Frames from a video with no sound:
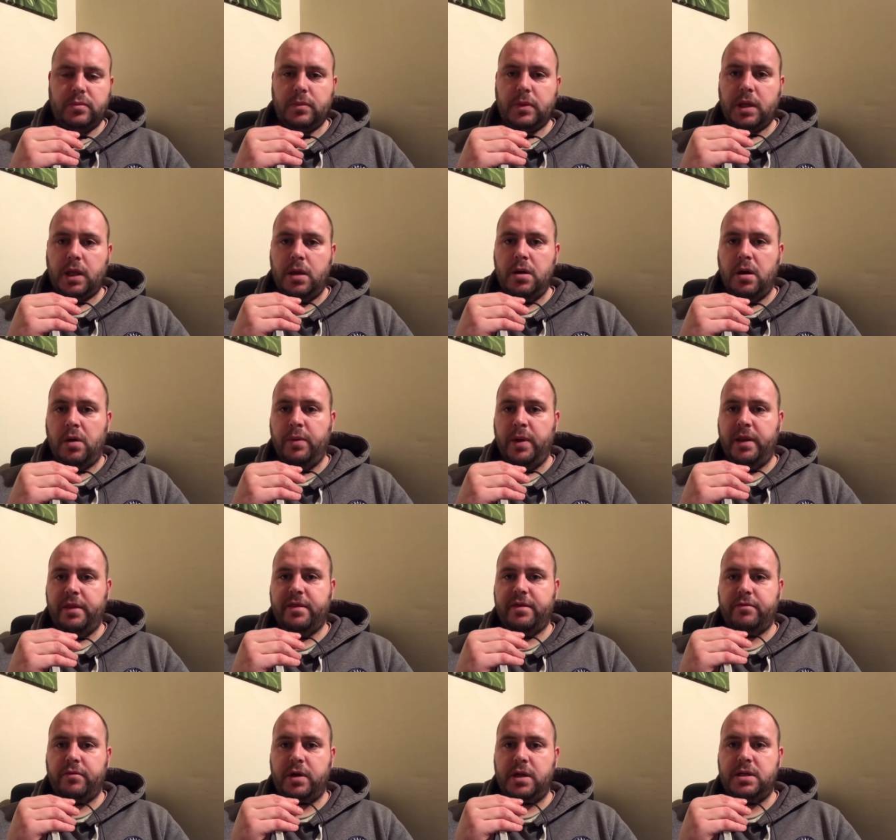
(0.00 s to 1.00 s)
I went
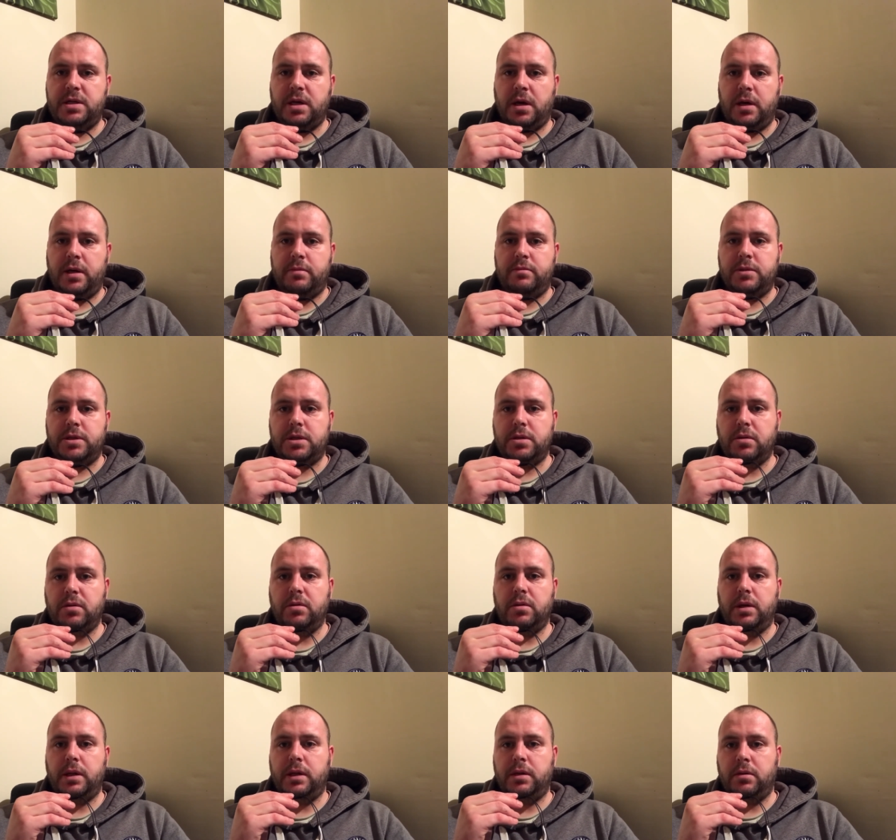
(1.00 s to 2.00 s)
3 times all
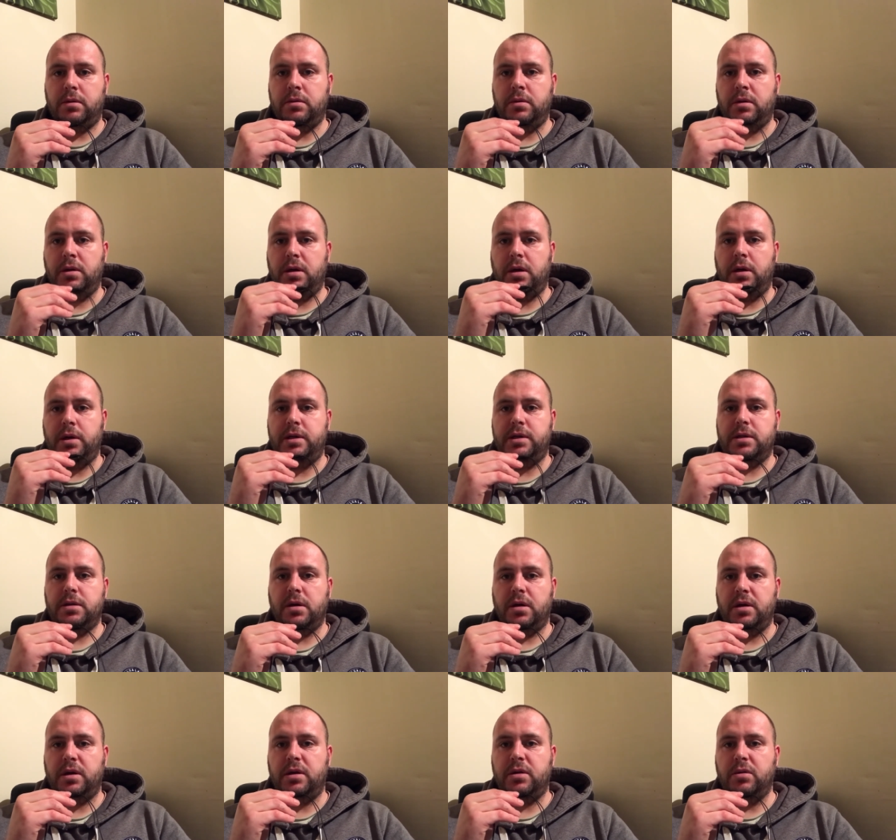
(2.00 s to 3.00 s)
in all.
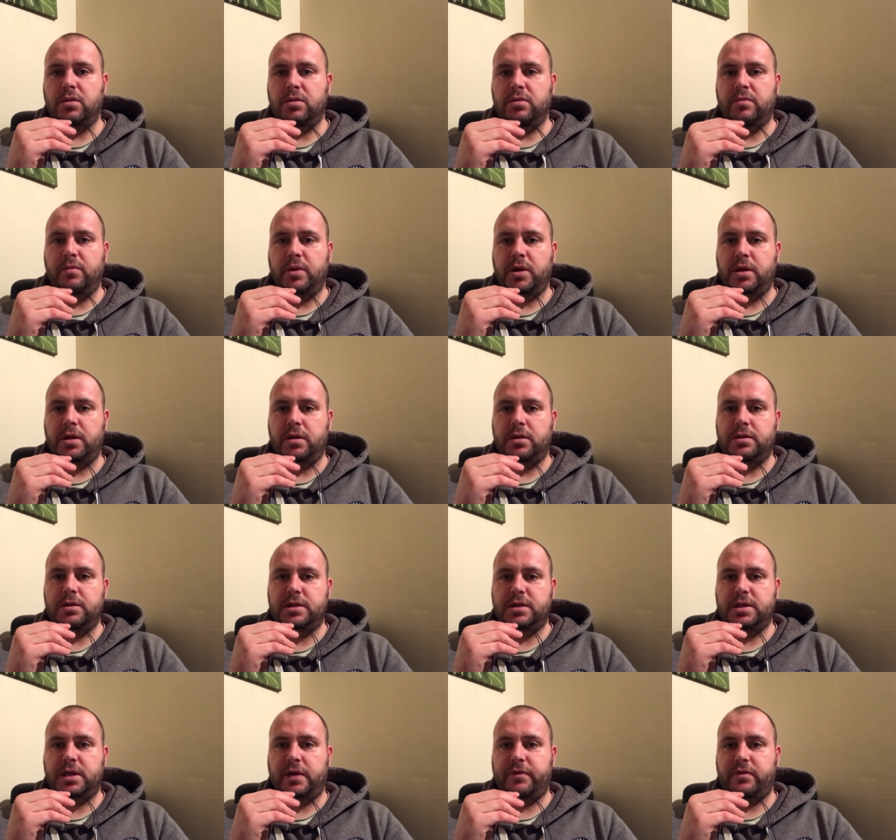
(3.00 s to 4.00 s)
I'd called my doctor
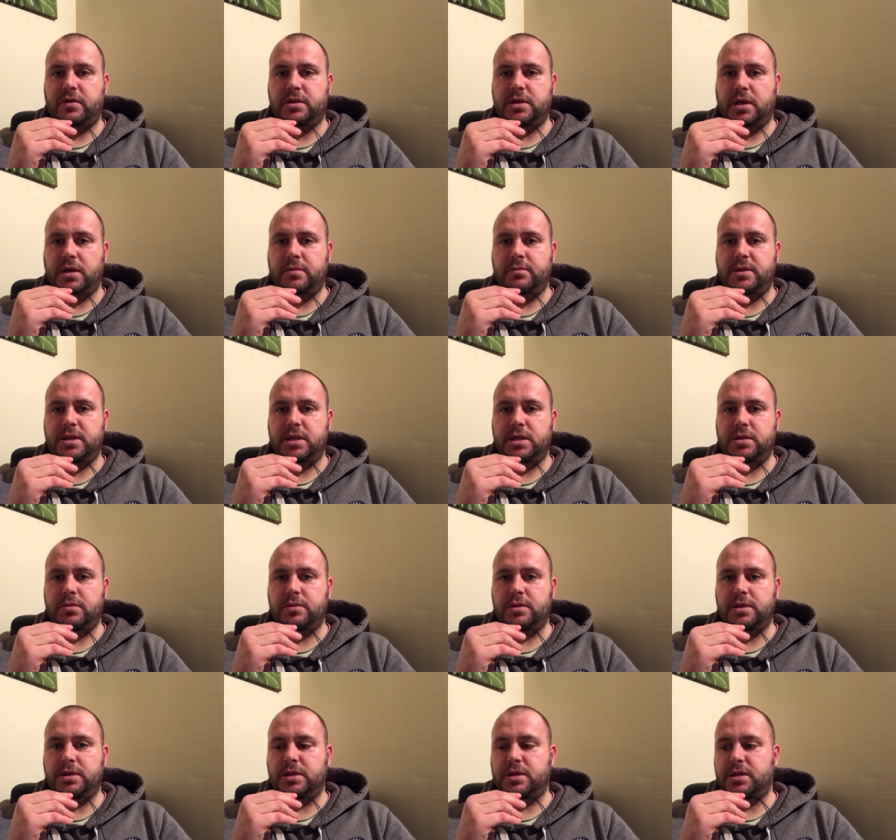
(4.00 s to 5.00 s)
several times. This
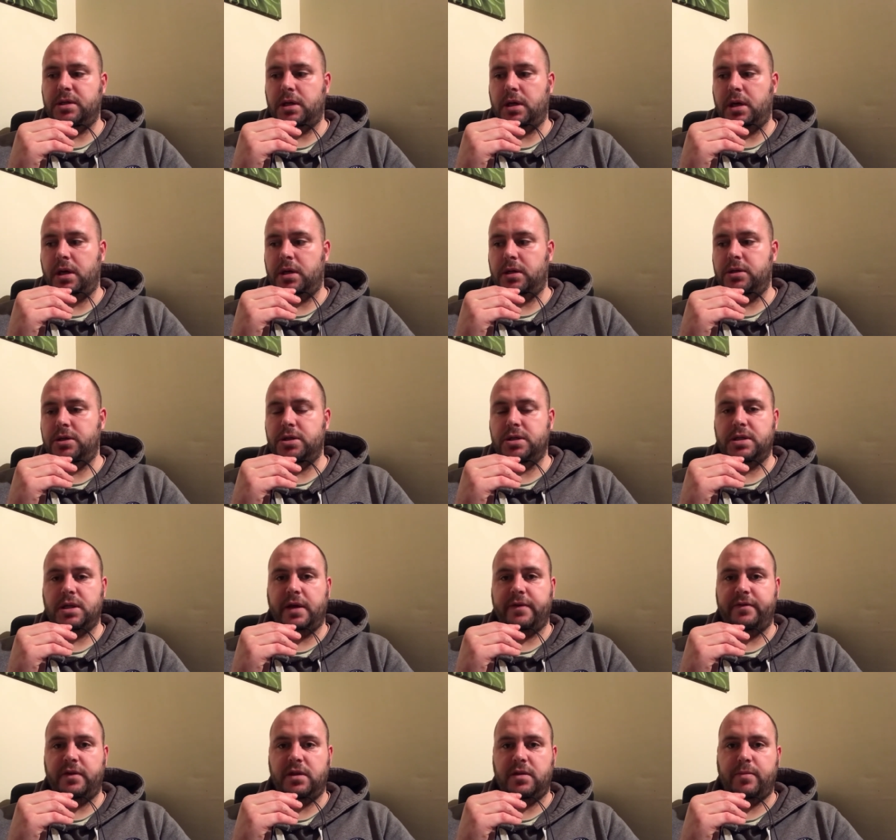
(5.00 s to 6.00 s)
was just after
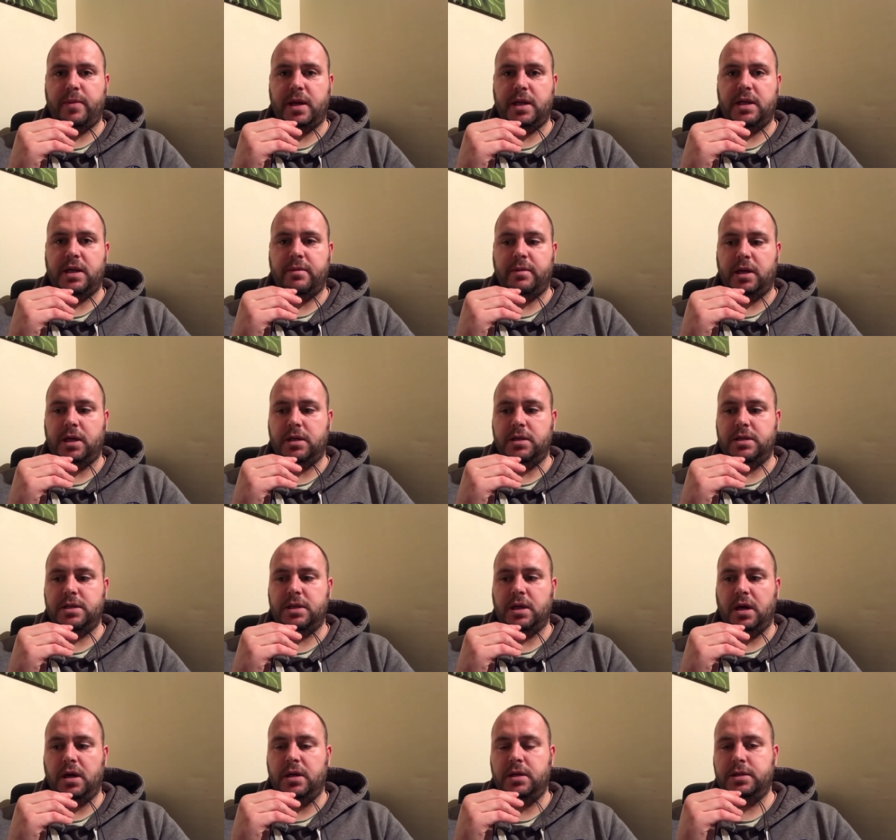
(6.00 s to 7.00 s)
the pandemic had
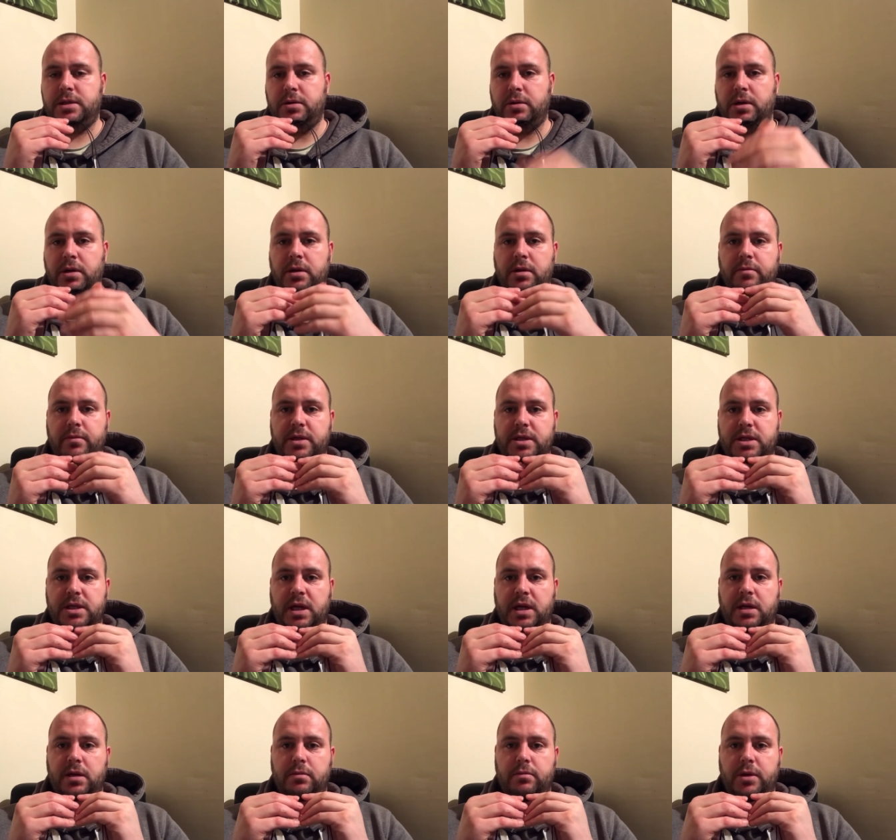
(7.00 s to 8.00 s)
started, so I couldn't be seen
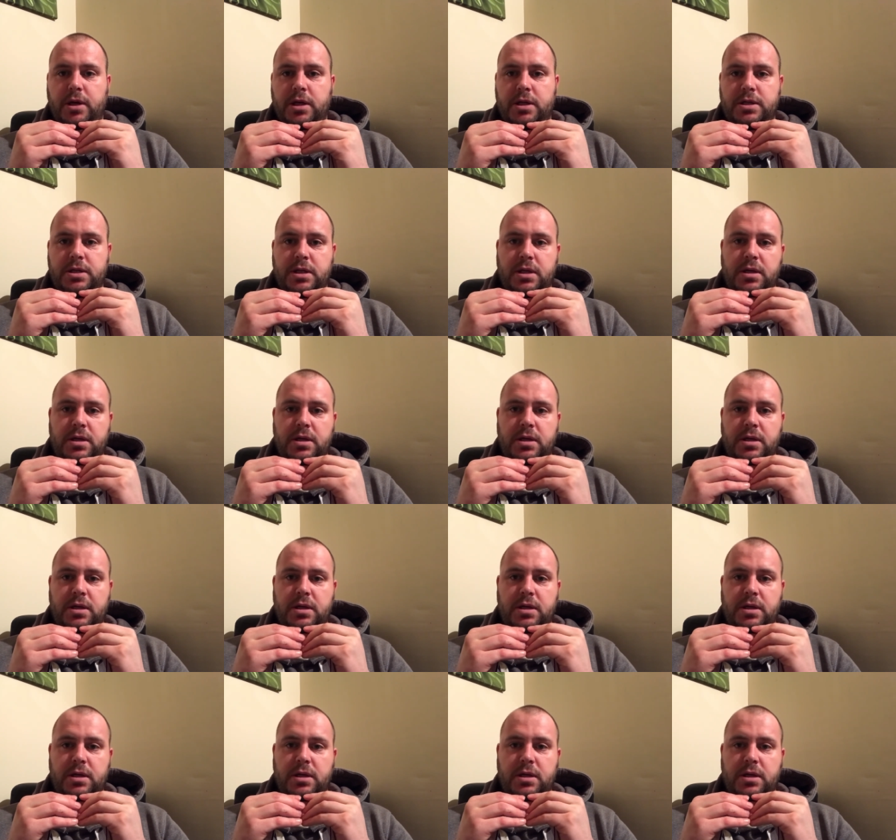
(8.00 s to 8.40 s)
in person.